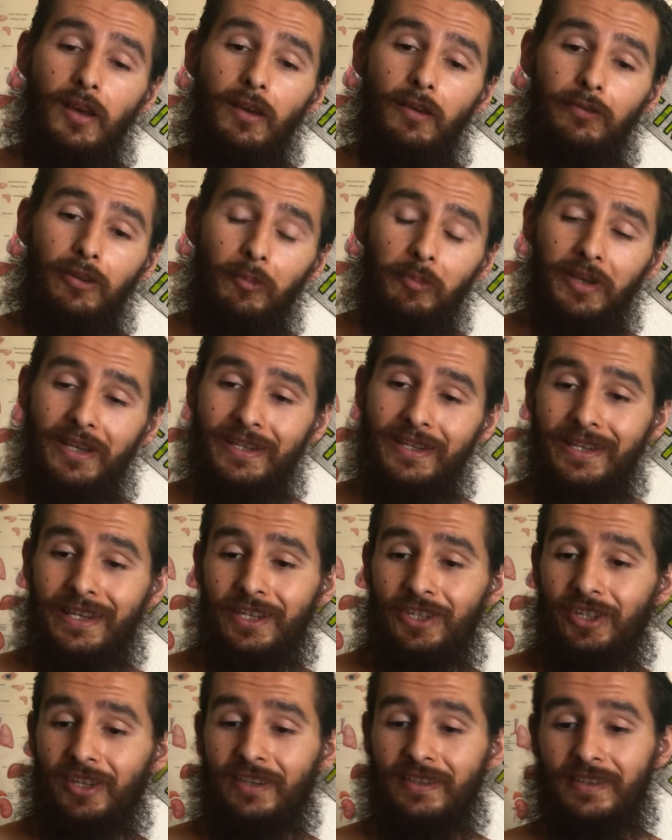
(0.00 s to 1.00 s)
from
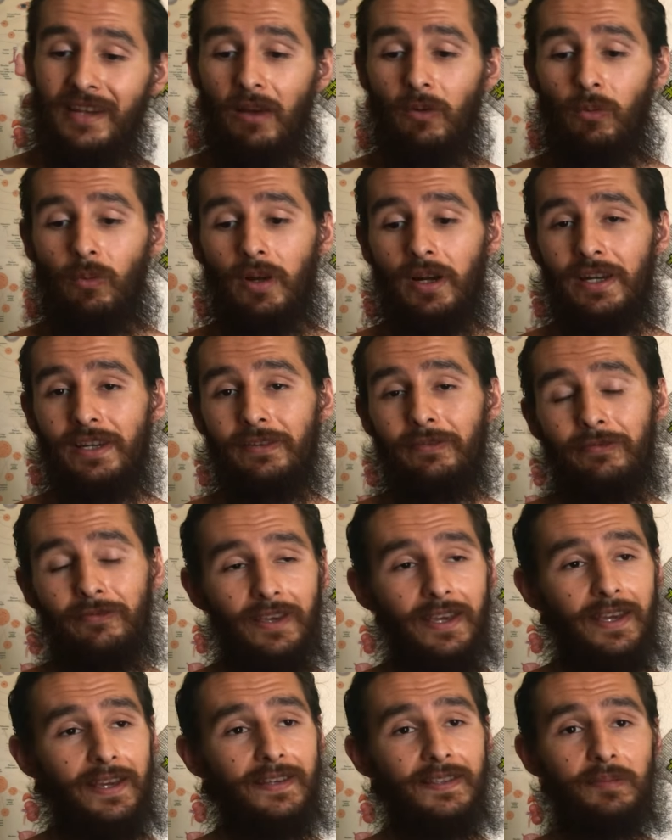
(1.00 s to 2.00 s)
conditions that I wanted to
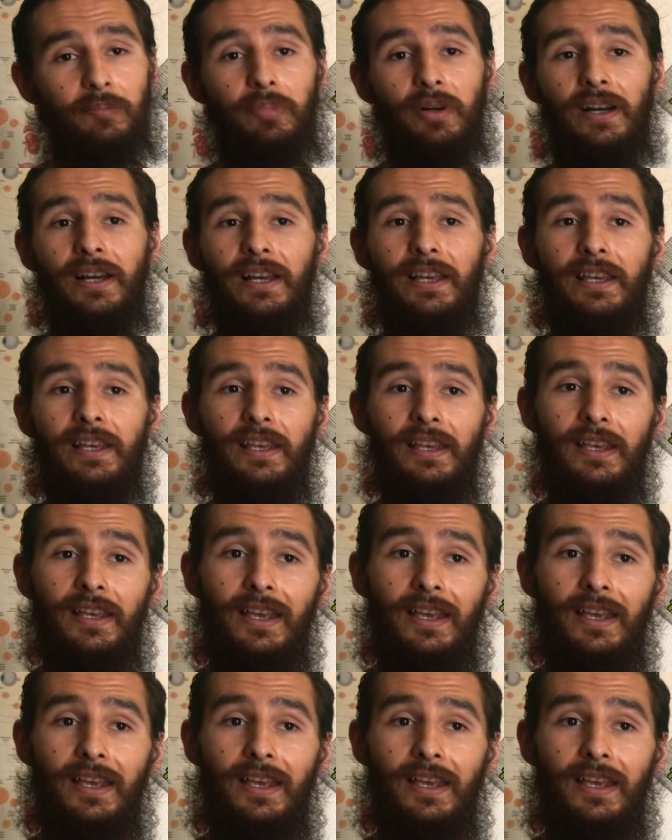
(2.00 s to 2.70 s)
fix, but